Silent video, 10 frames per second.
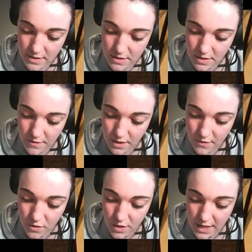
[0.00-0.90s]
stuff. Like
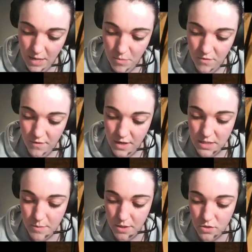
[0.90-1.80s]
I've got a heap of Art
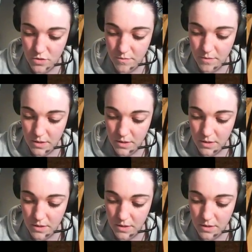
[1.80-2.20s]
Spectrum